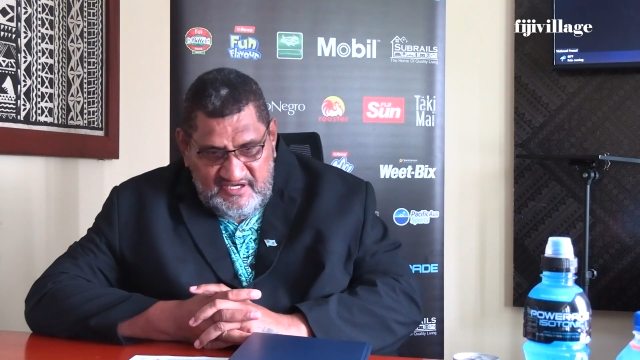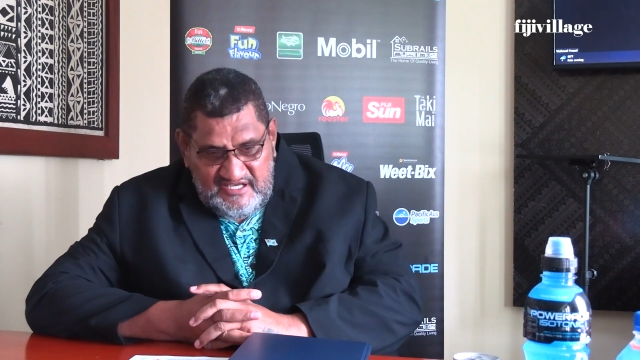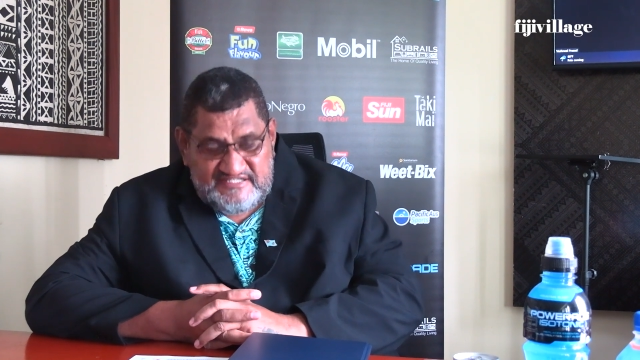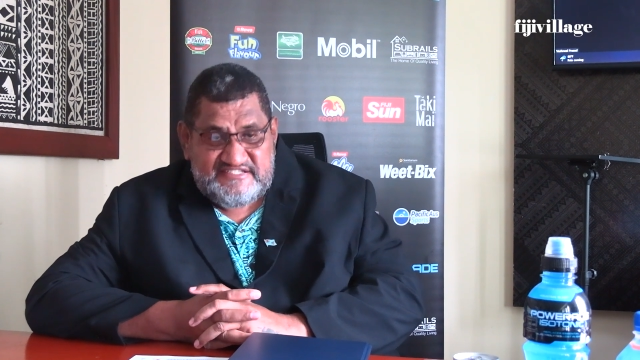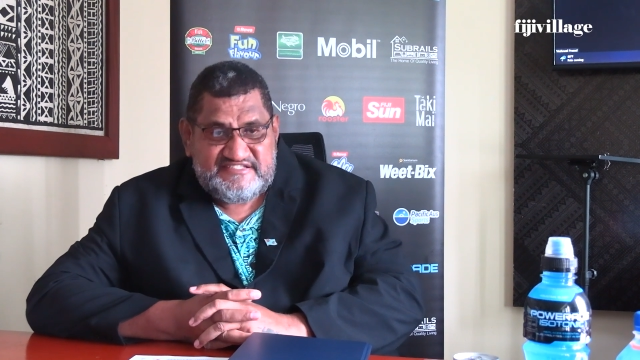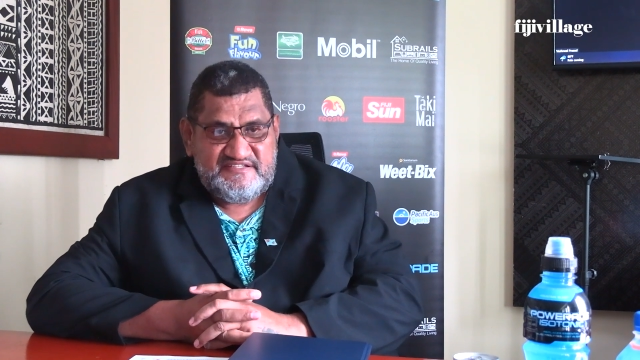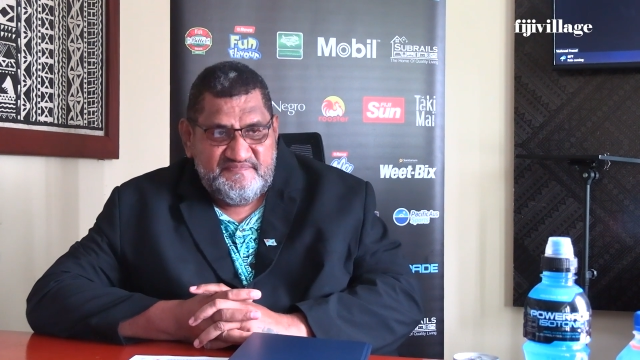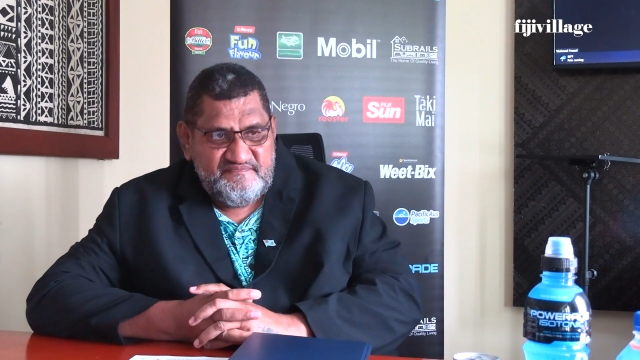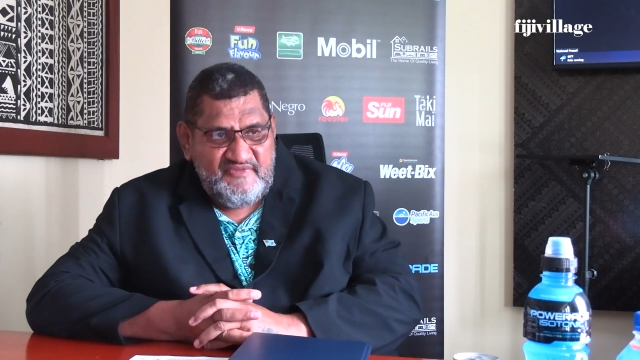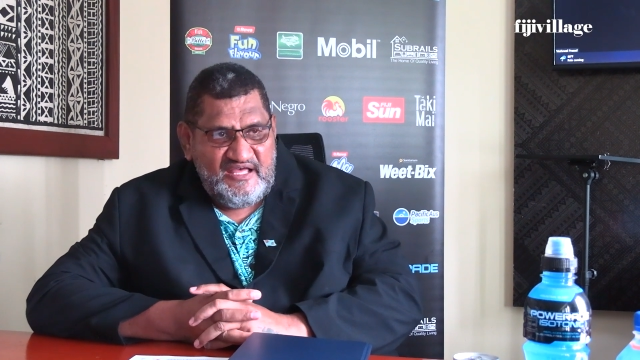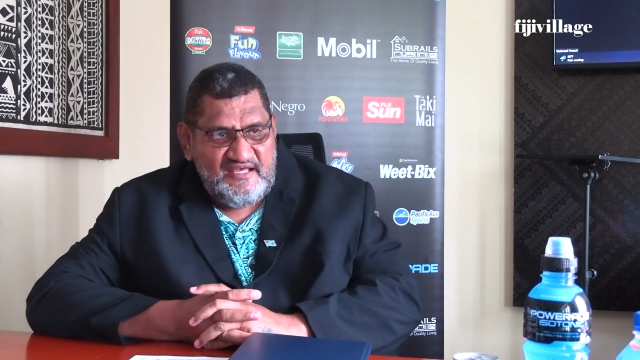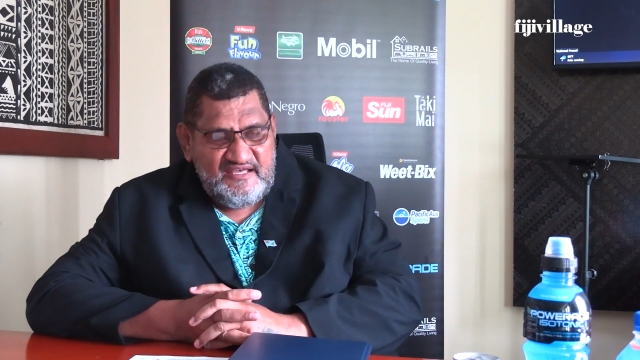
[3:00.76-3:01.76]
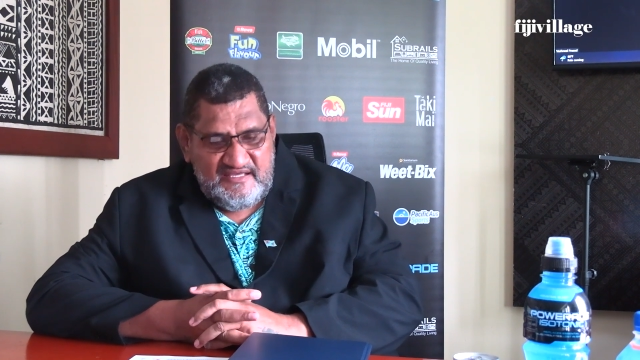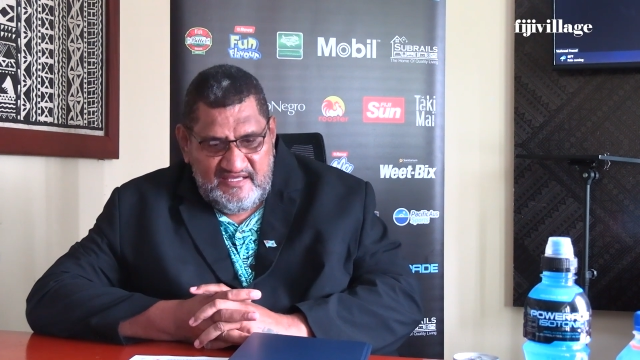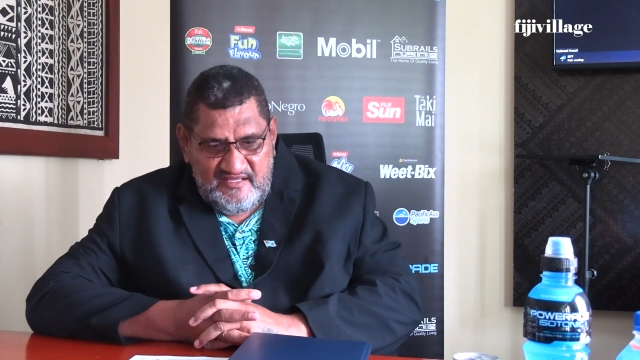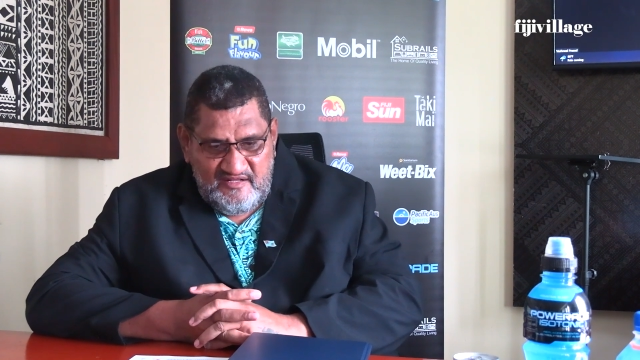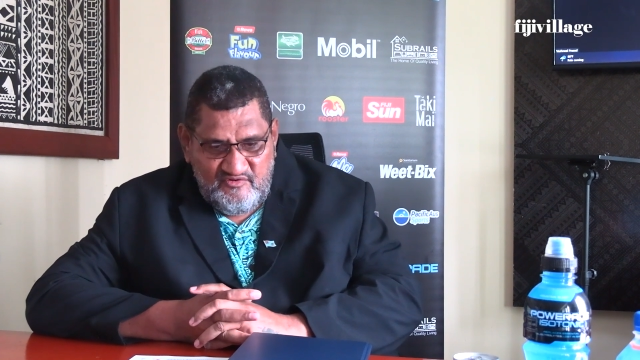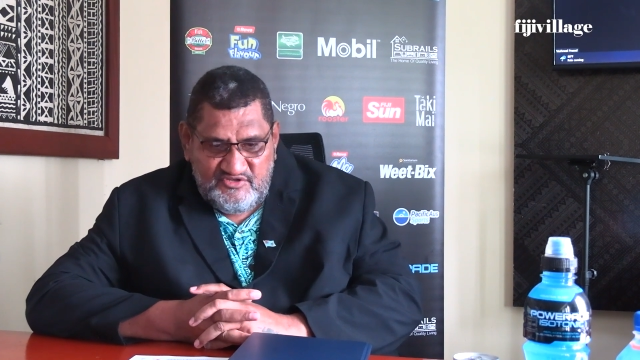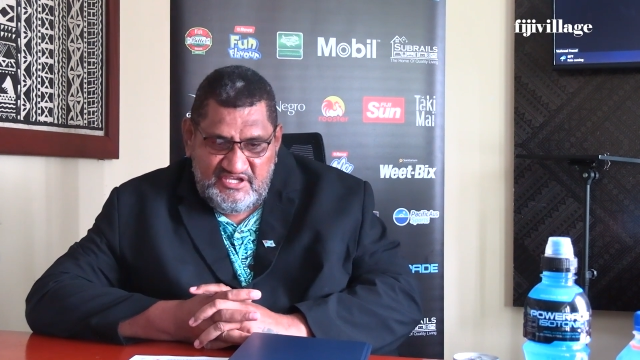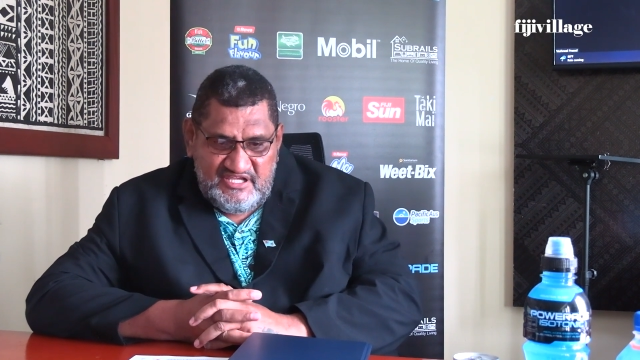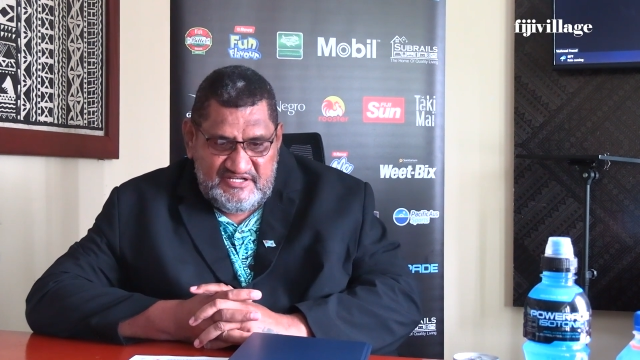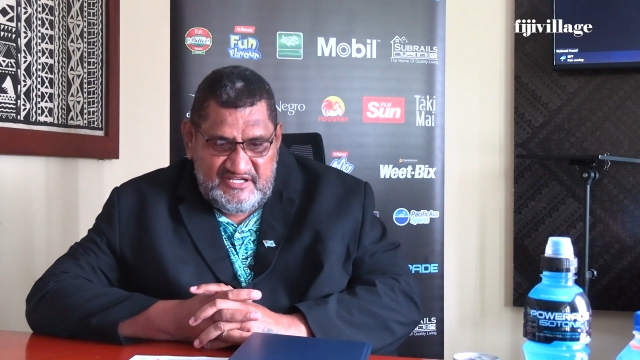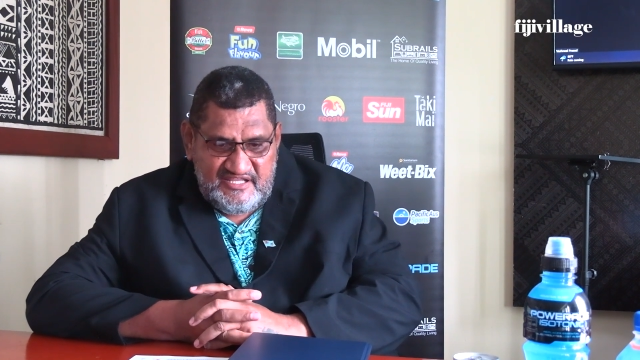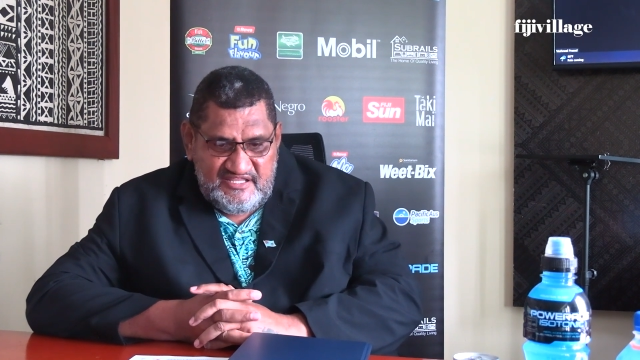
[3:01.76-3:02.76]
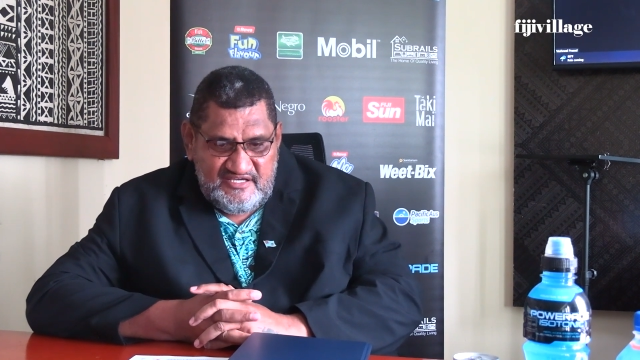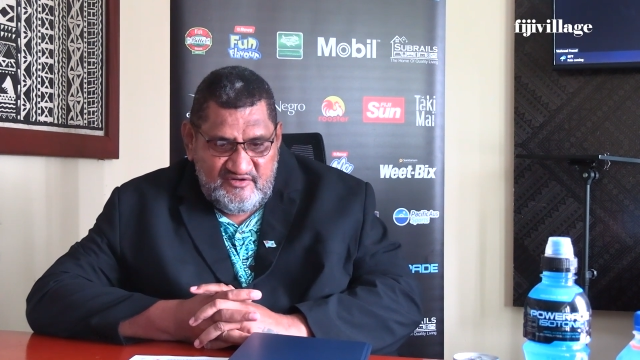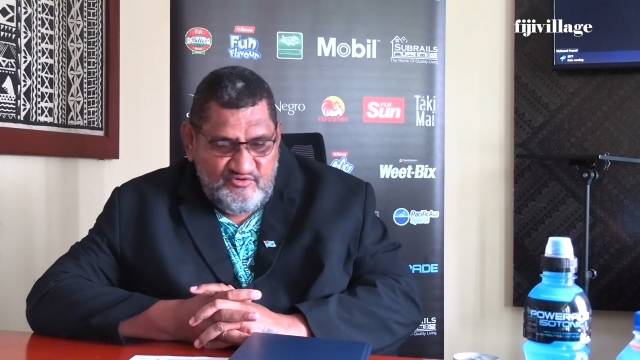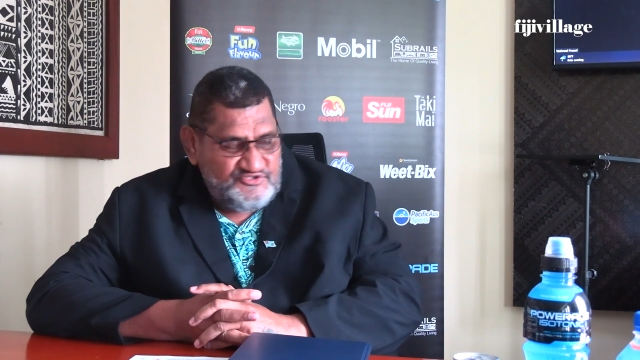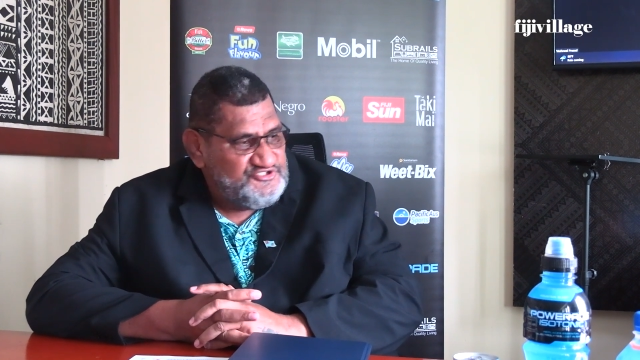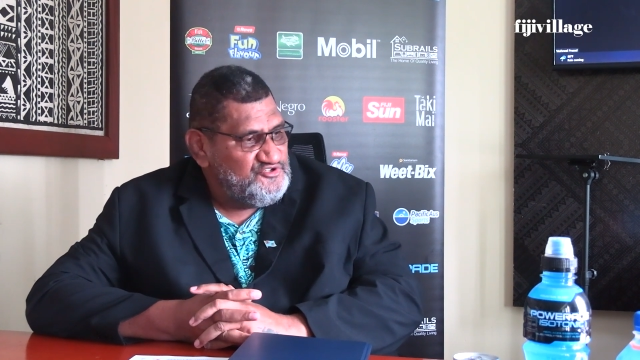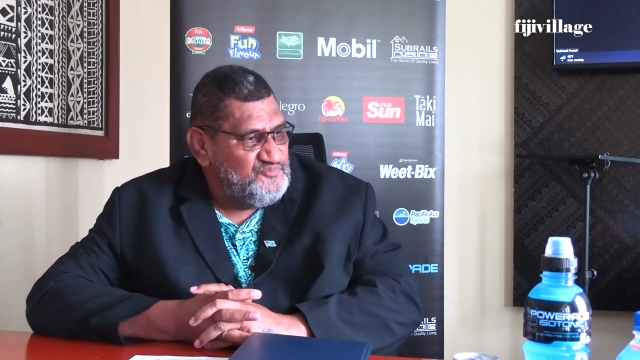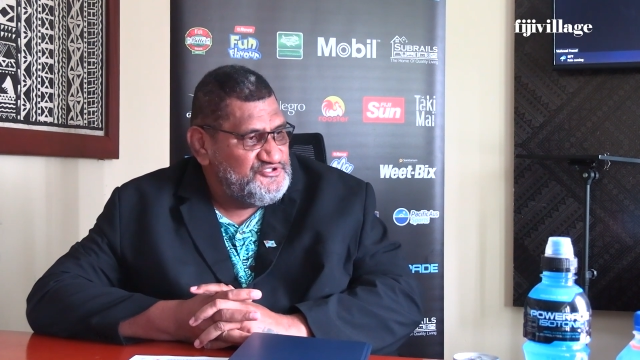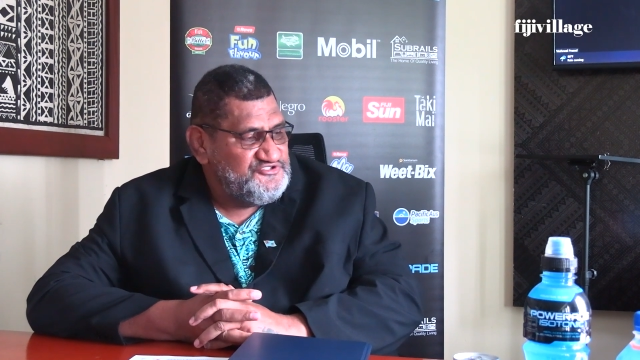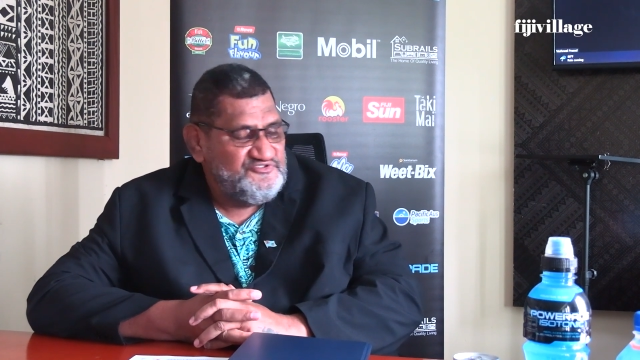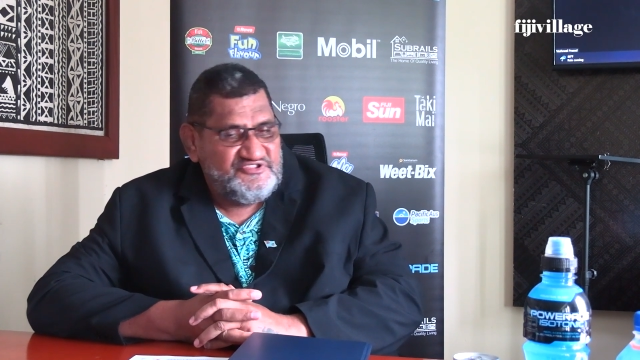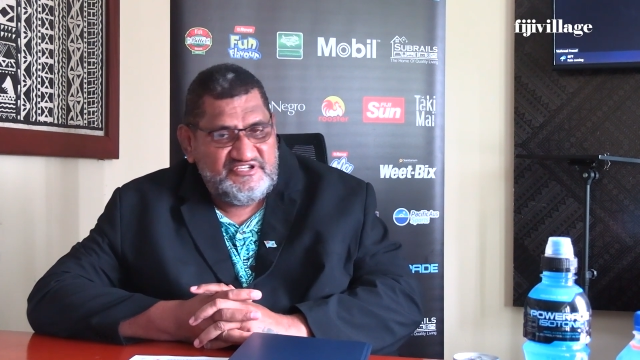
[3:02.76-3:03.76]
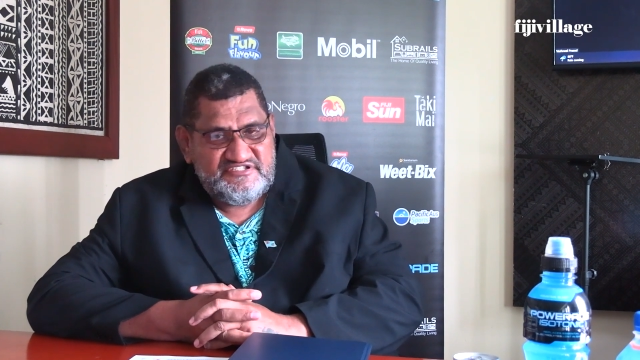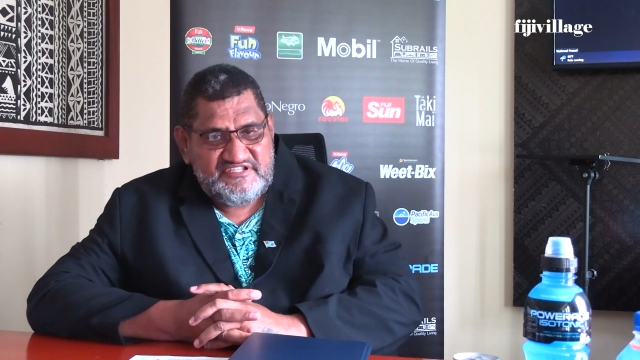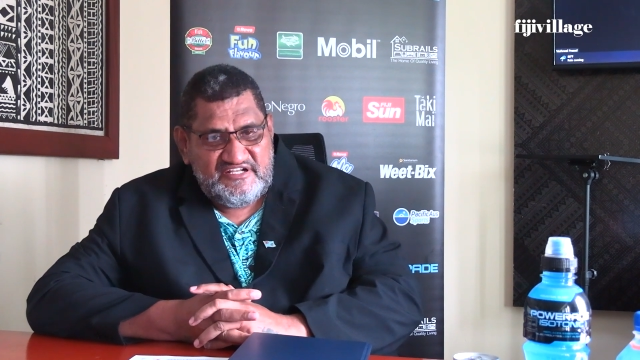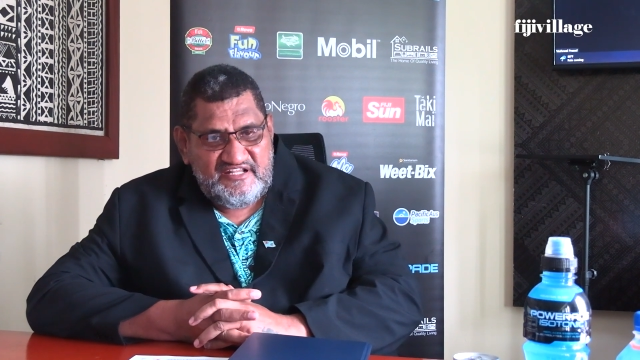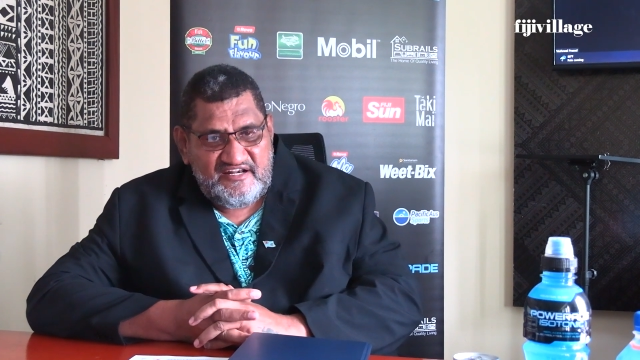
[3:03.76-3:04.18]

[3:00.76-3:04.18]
uh, system, uh, looking at other coaching opportunities that